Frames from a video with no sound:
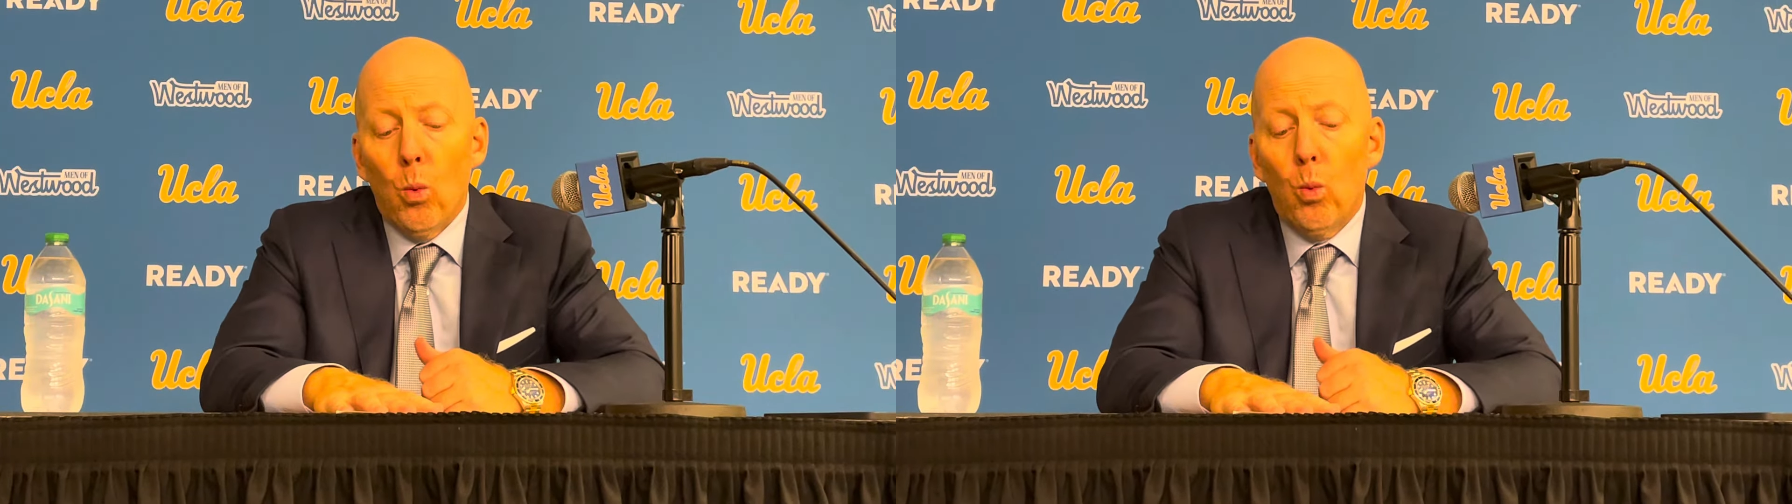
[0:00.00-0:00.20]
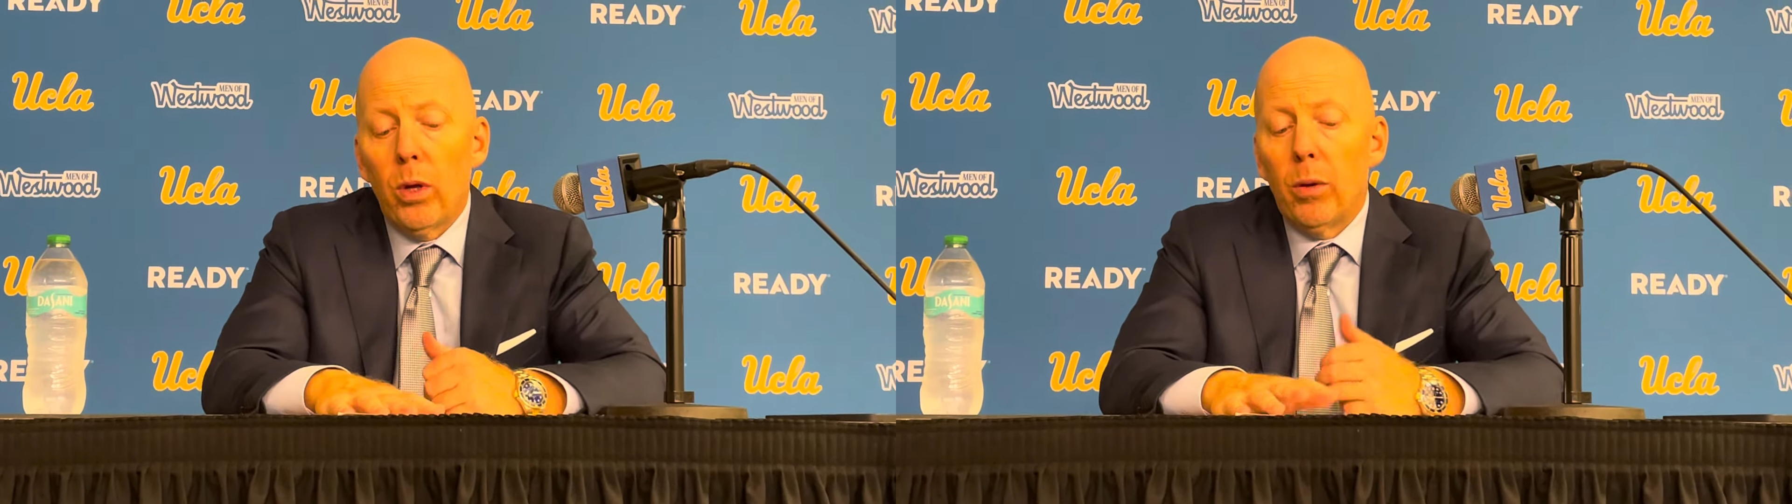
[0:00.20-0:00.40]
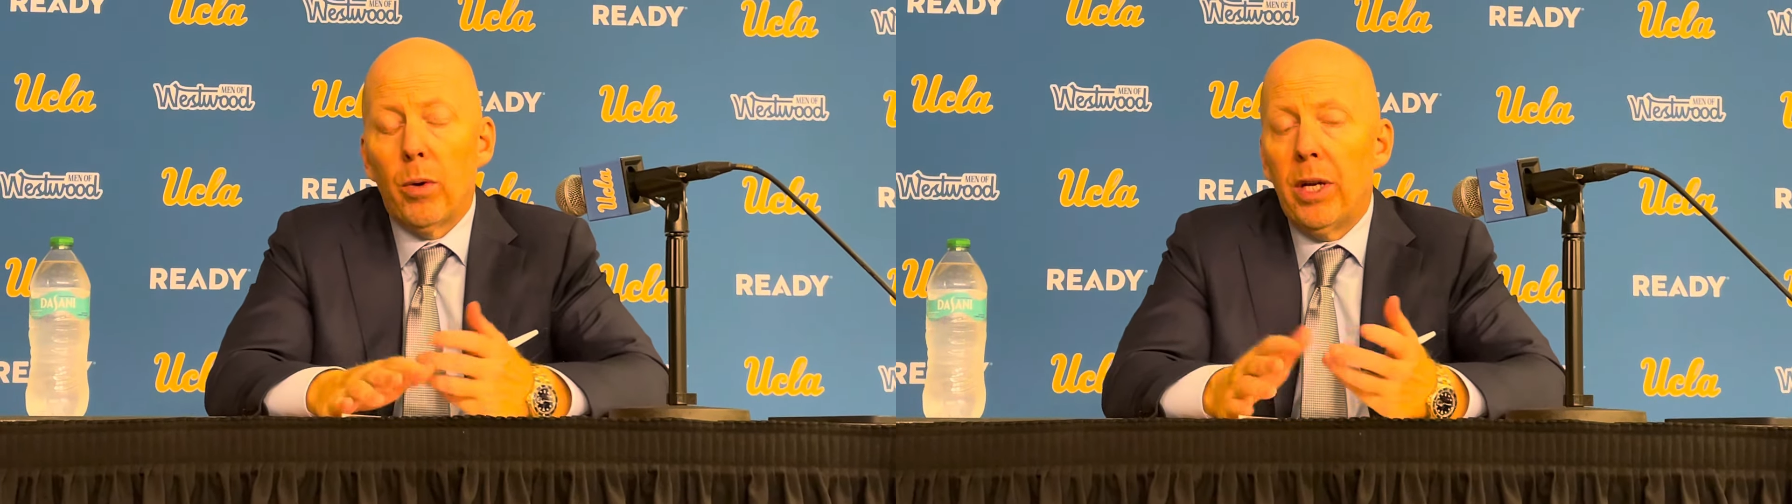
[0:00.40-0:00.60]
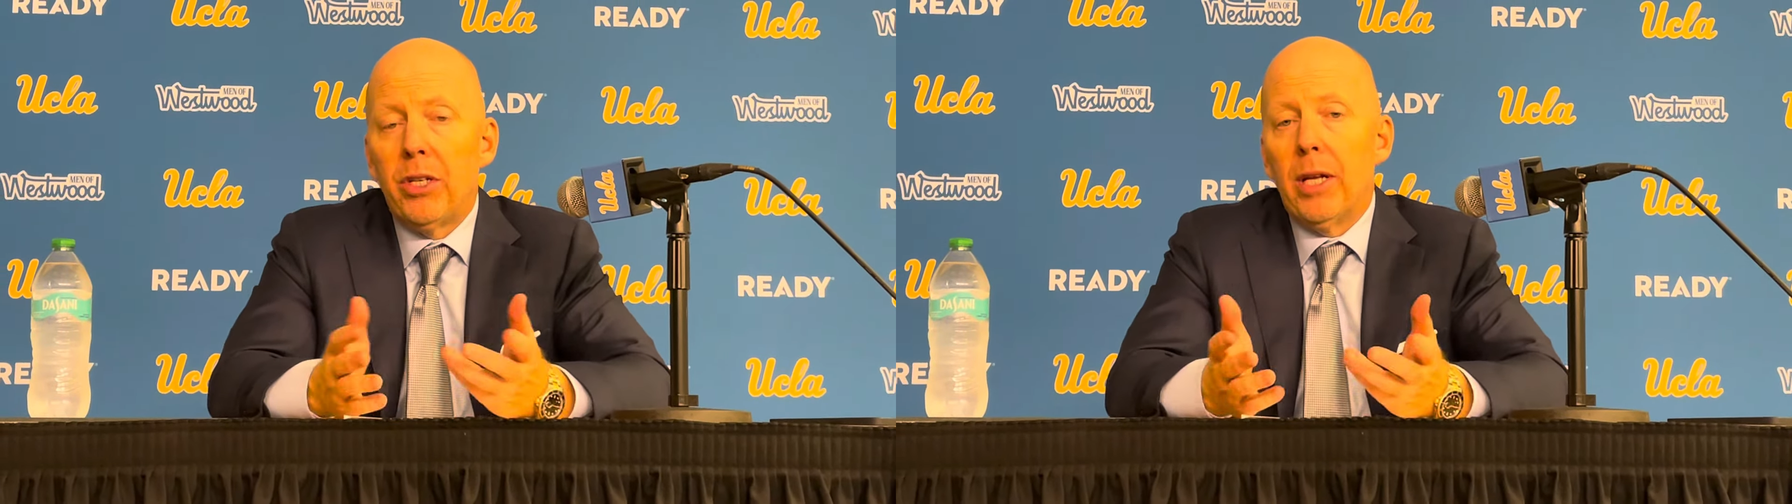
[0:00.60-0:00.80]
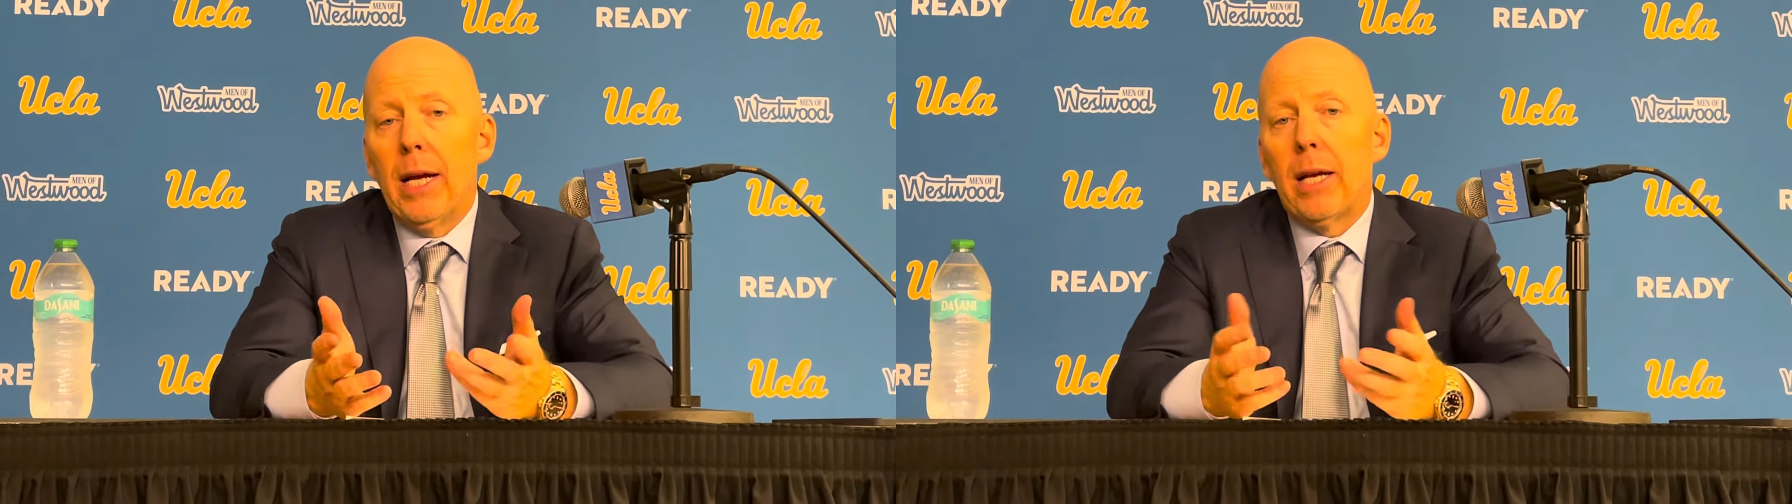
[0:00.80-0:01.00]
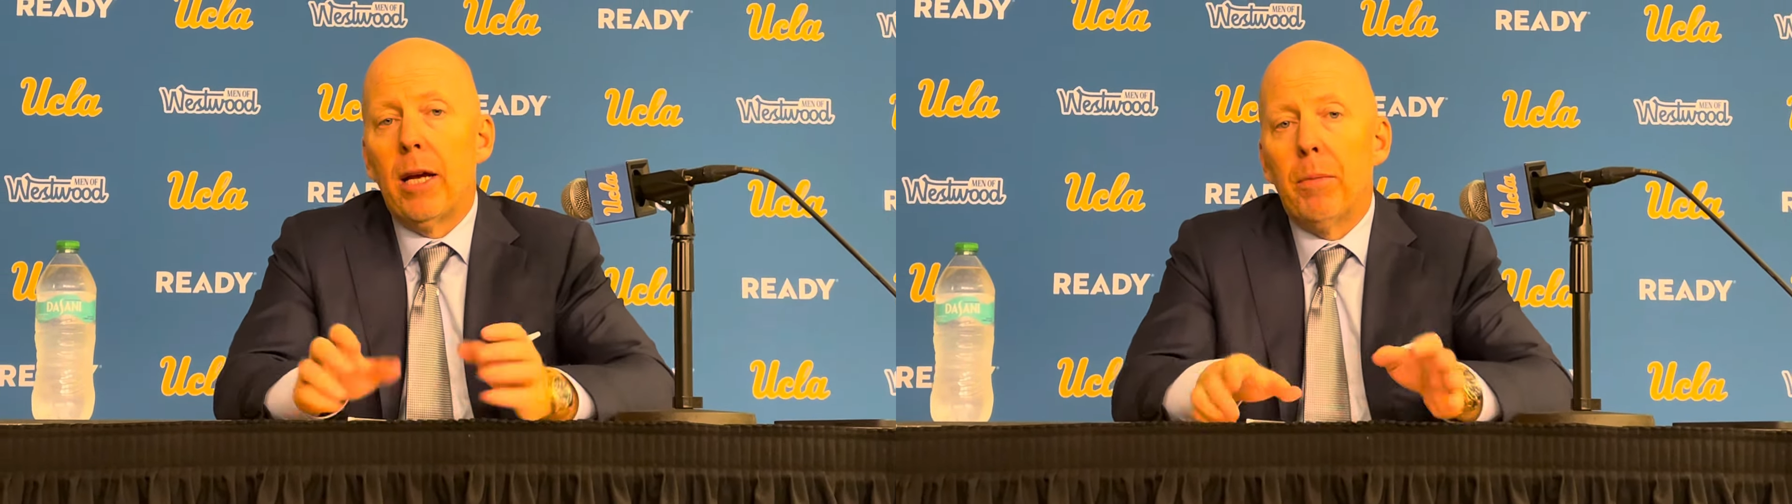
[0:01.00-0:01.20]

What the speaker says: Well, they were easy that game.